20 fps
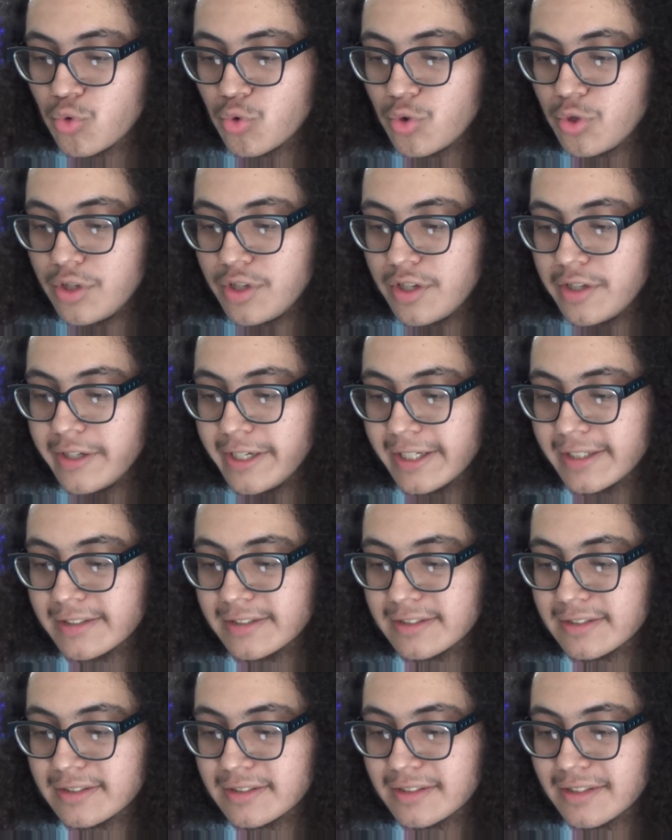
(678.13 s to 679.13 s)

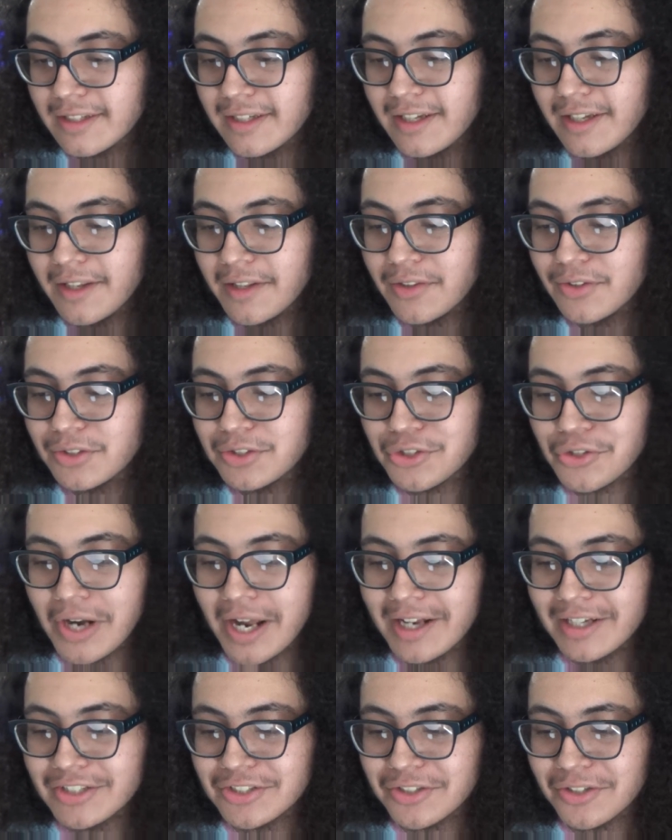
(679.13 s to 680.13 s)
Nix, the
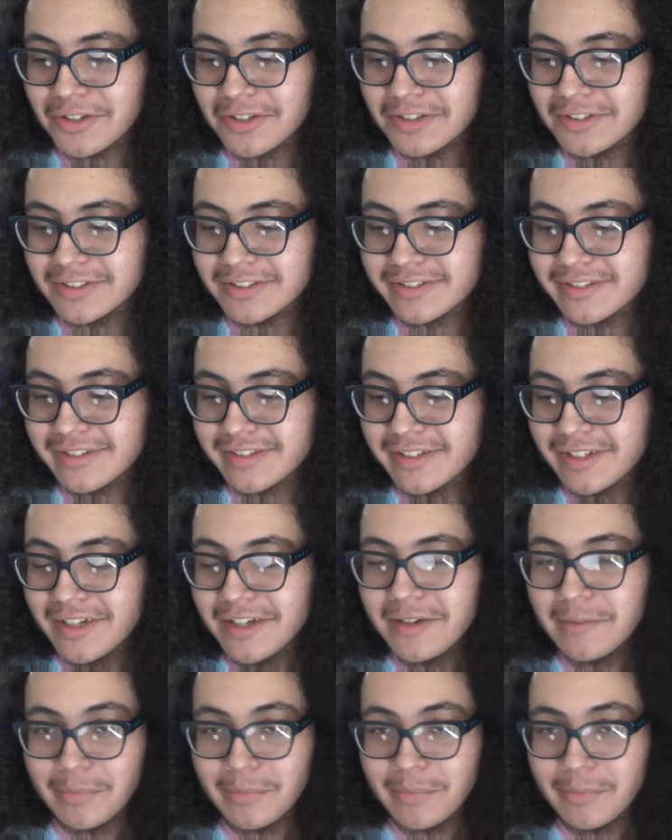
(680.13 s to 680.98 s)
trash artist.